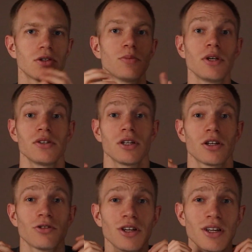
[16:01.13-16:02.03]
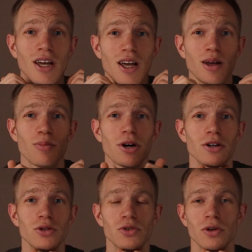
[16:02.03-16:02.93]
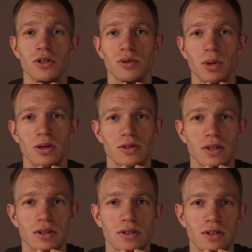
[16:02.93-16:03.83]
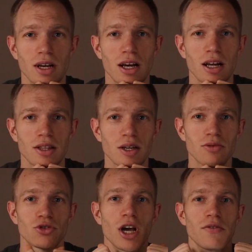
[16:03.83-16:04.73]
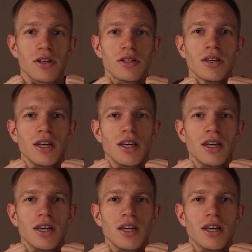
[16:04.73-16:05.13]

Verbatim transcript: to basically create better user experiences uh, that are driving